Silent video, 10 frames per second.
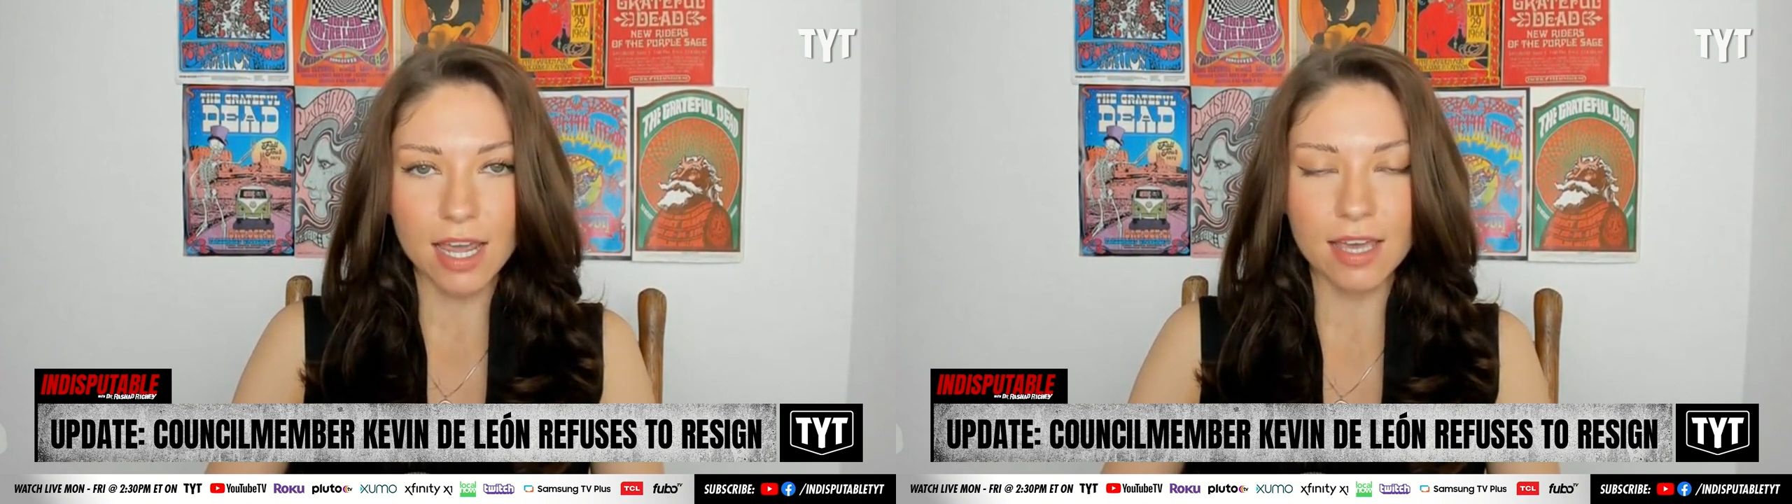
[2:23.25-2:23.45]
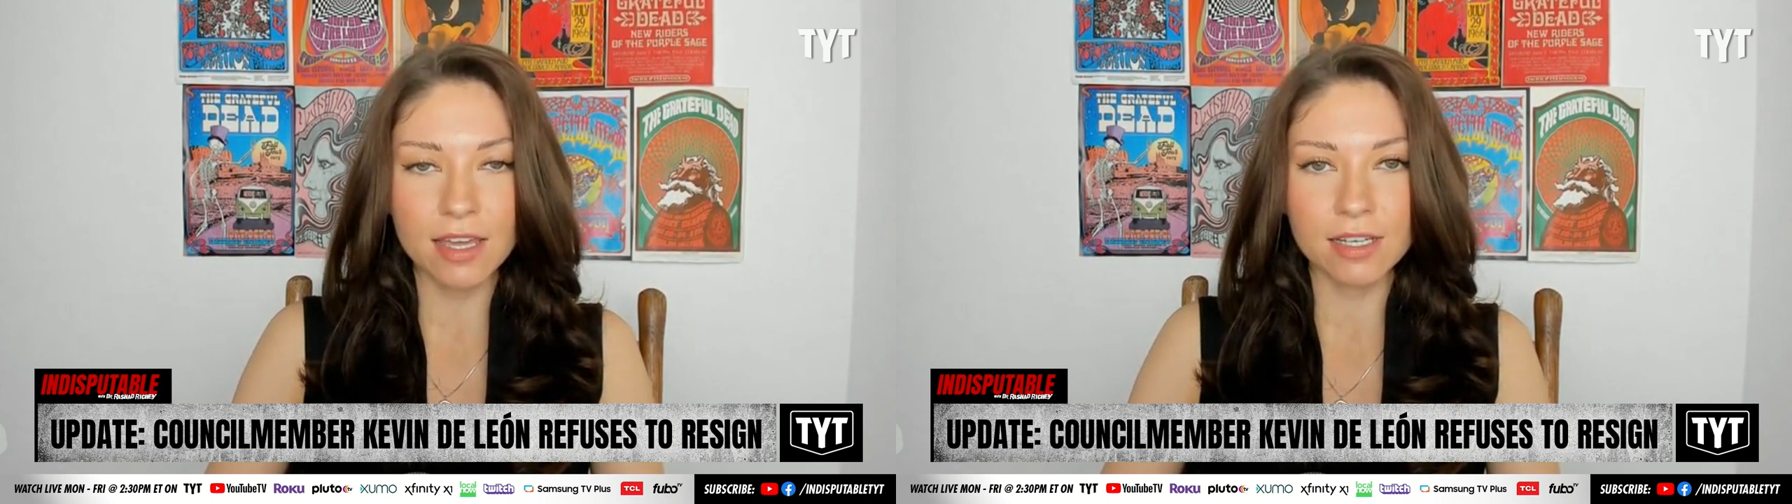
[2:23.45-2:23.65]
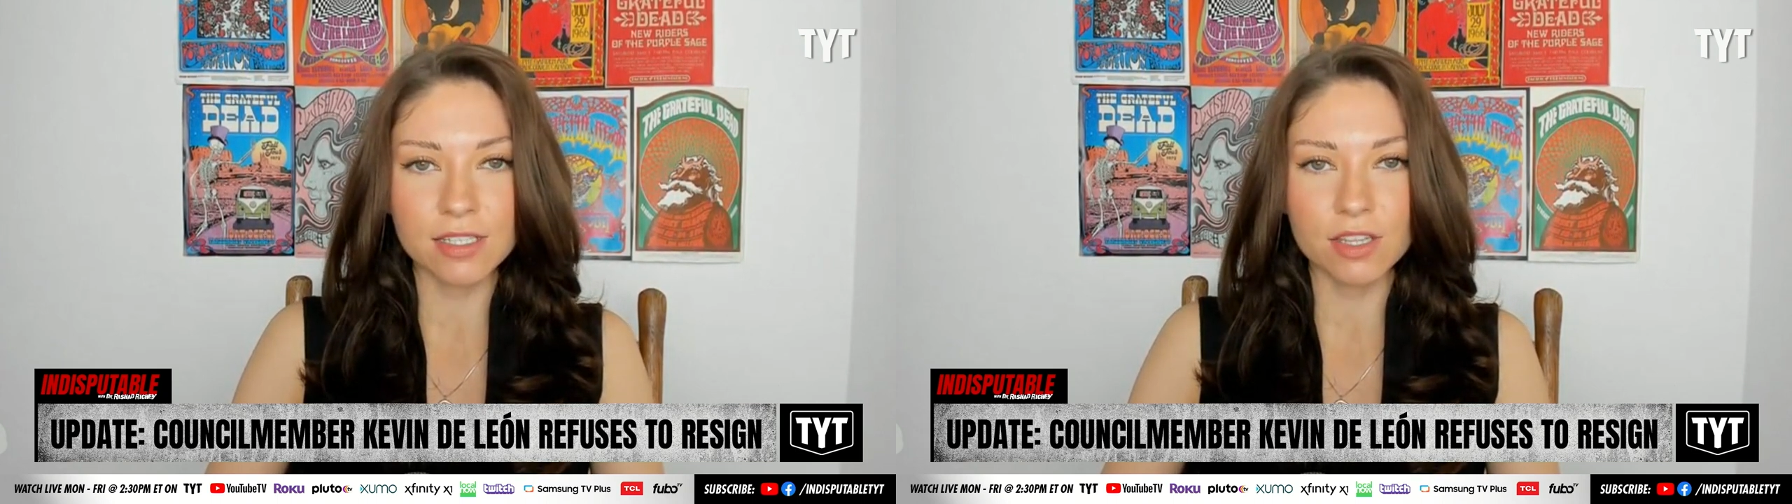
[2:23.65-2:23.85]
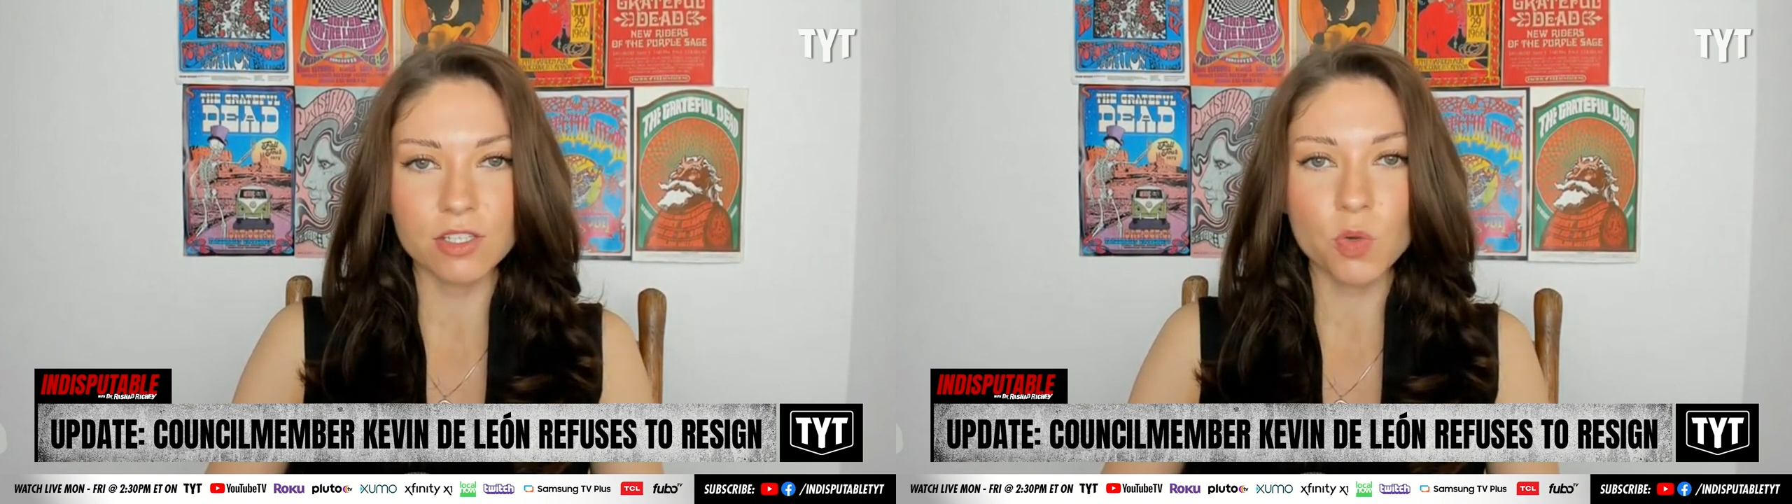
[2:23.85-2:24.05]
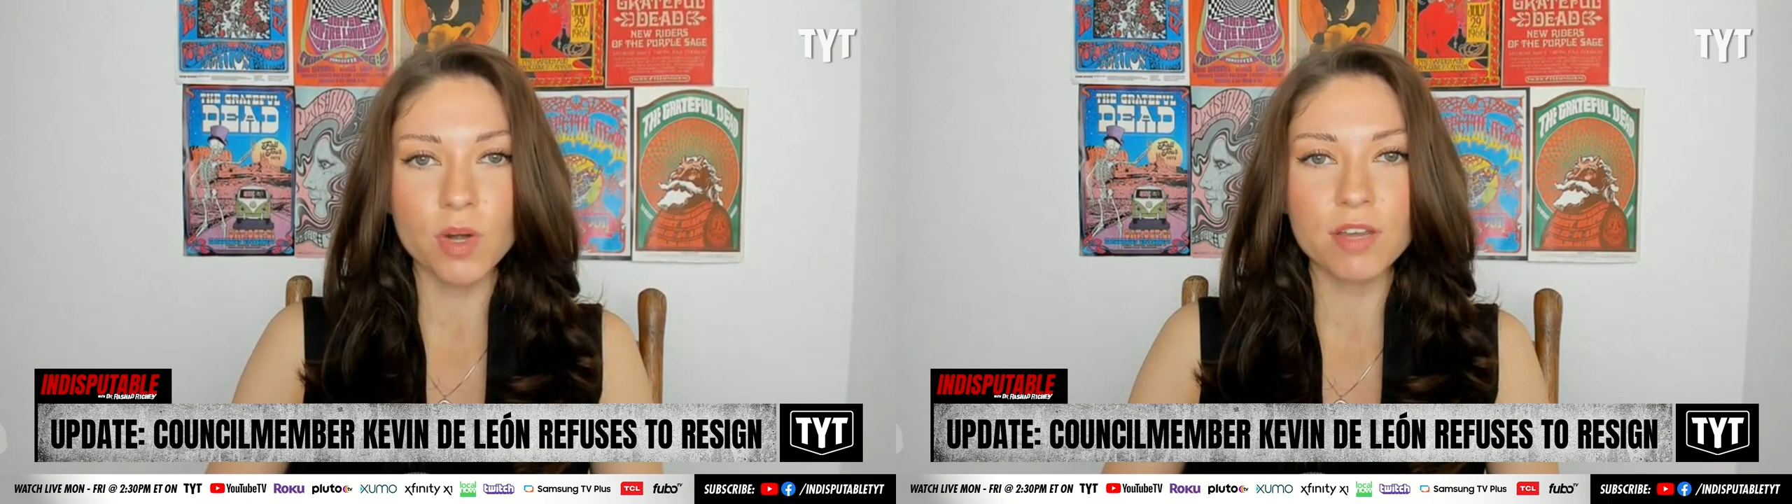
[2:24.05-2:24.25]
And the
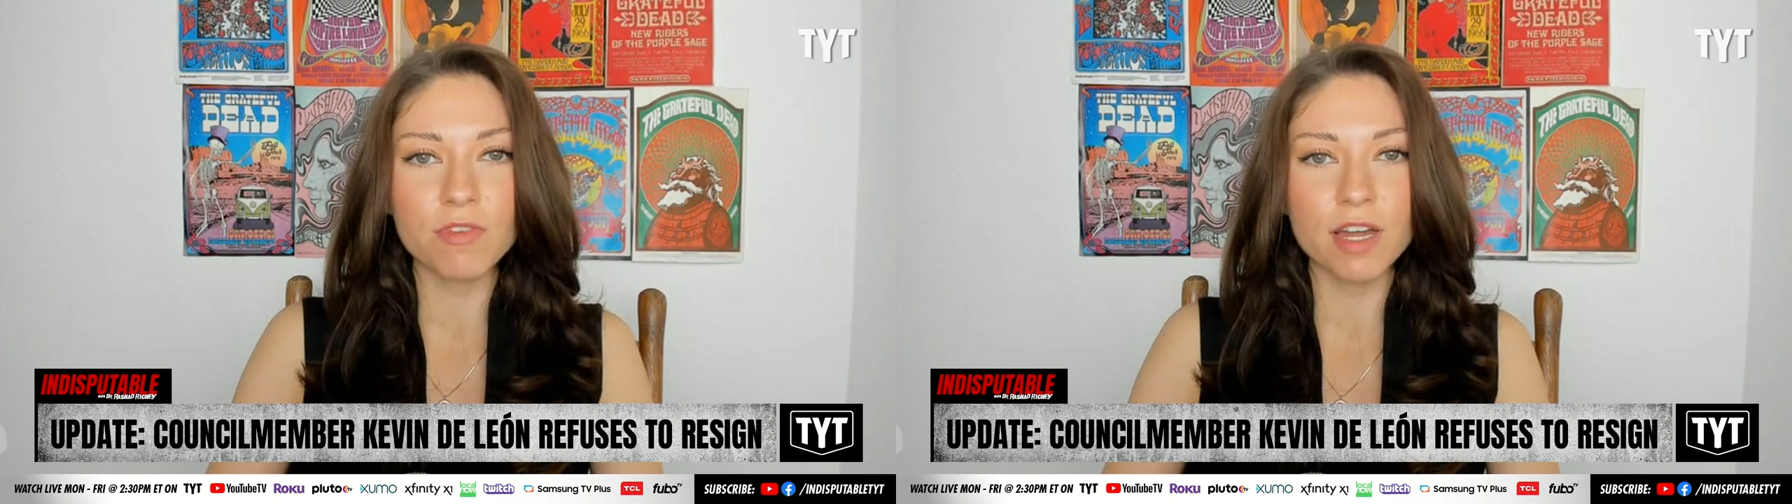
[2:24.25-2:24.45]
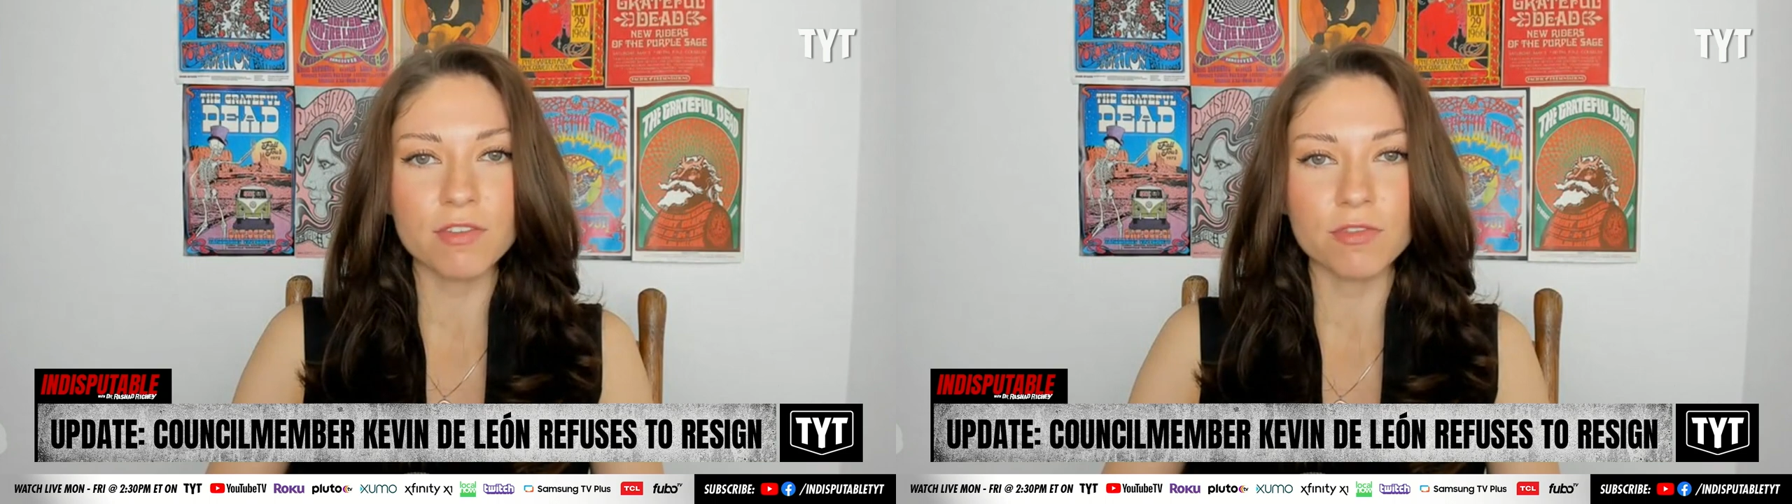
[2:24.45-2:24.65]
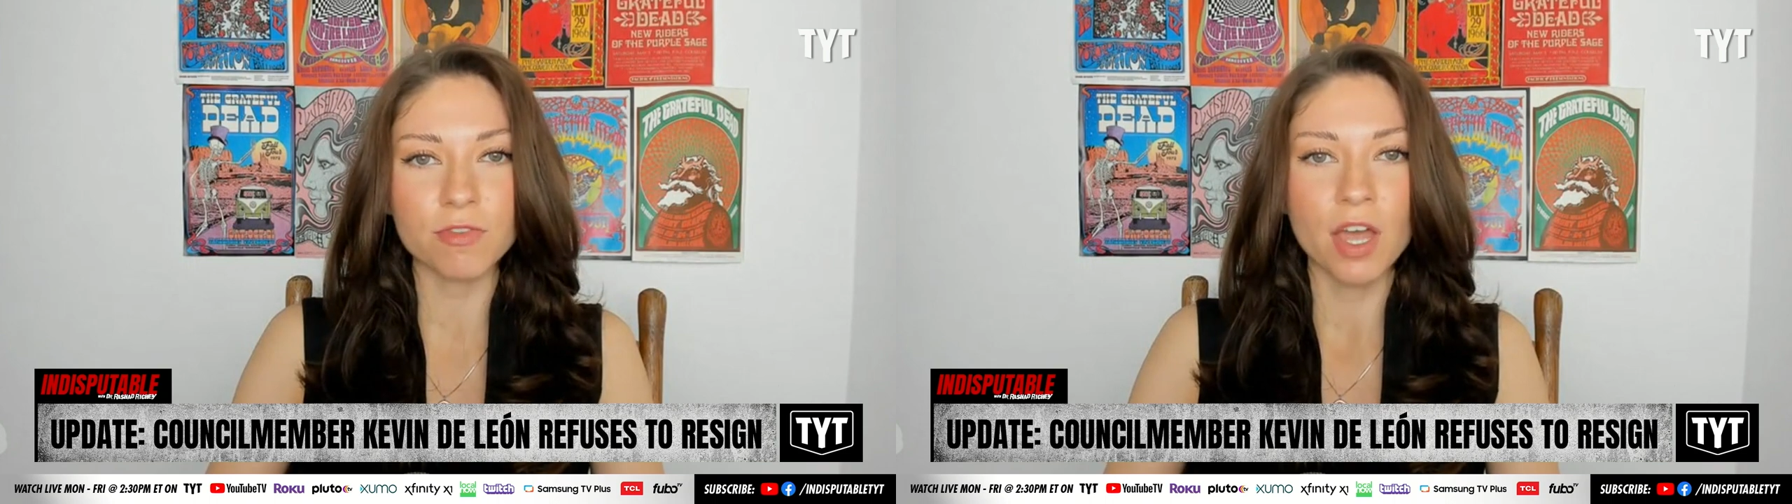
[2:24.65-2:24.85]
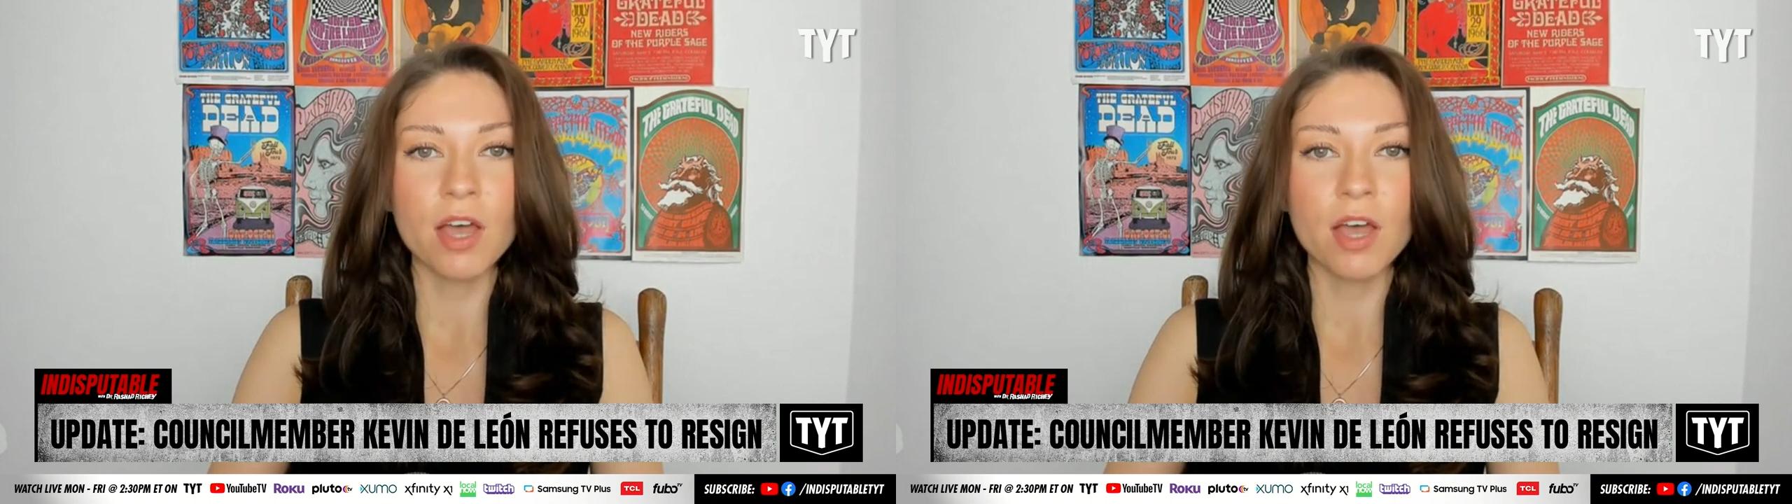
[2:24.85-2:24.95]
twenty-five